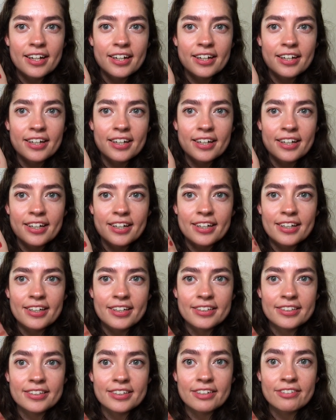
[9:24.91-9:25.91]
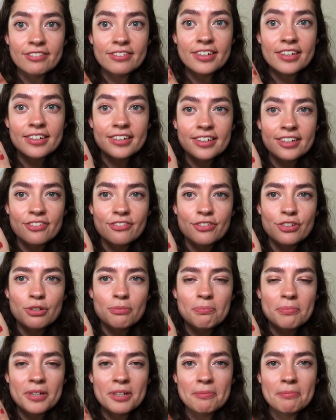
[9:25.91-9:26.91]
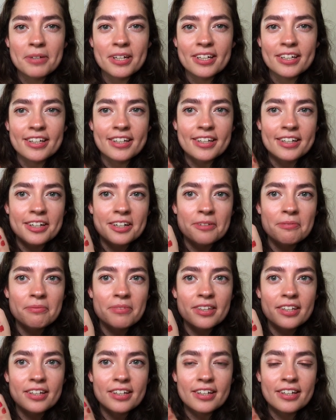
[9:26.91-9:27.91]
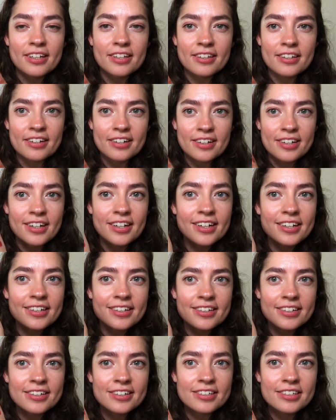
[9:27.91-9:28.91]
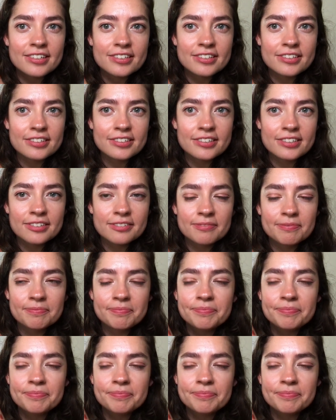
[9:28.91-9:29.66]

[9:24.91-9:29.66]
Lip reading: I definitely would be picking up the other colors.